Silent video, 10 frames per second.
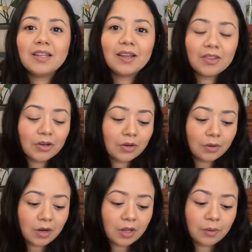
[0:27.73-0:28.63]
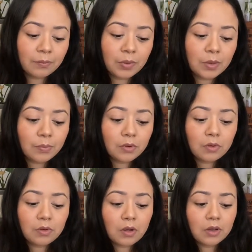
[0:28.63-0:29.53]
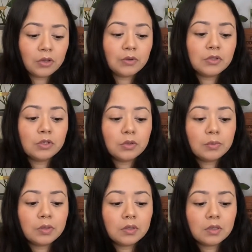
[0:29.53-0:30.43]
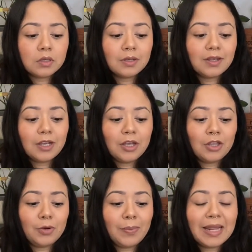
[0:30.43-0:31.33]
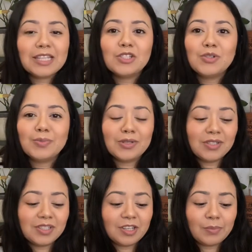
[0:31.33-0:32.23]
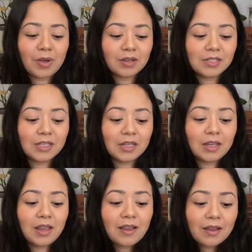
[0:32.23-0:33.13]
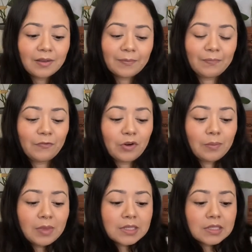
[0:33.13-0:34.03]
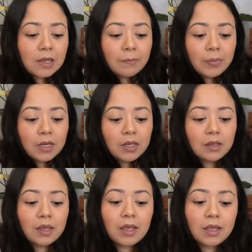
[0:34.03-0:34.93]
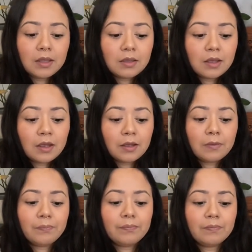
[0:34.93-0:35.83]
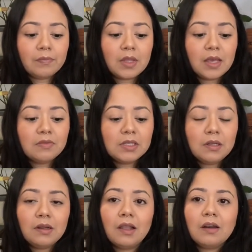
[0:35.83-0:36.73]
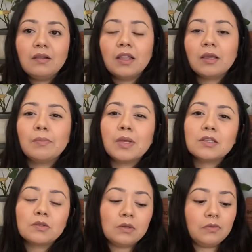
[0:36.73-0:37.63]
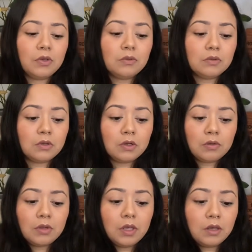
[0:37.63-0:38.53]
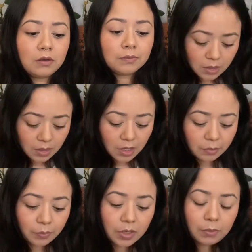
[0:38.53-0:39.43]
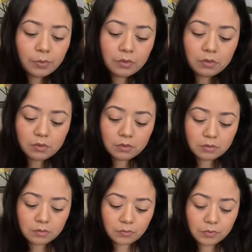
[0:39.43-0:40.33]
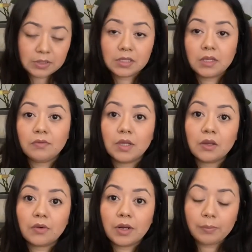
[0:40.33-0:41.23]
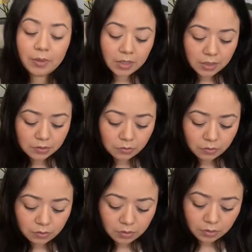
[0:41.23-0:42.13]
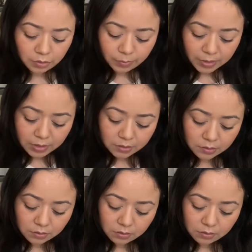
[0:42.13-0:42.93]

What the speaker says: other people on YouTube, other plant tubers unboxing from this company, and I've seen a lot of like mixed reviews, you know, like a lot of people receive like great plants or their plants